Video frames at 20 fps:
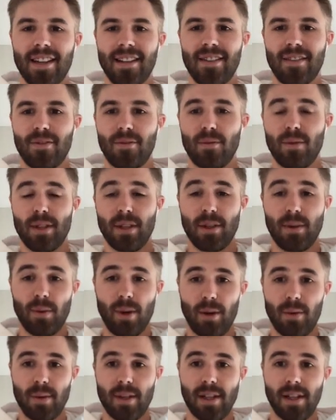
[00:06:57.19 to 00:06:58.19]
and really
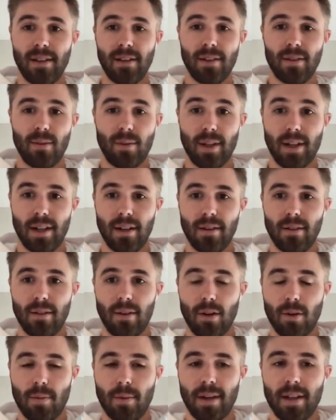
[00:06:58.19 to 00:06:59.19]
what we're
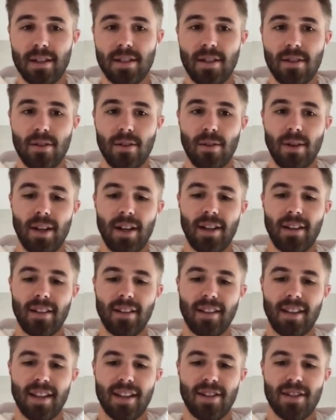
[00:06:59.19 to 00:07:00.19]
hoping to
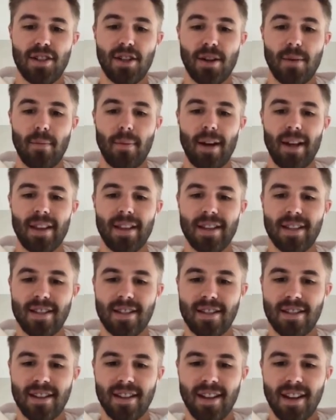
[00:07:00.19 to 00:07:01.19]
kind of jump on
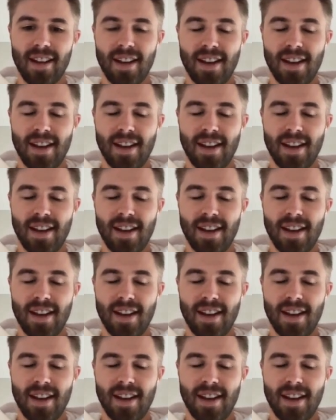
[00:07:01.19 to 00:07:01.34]
this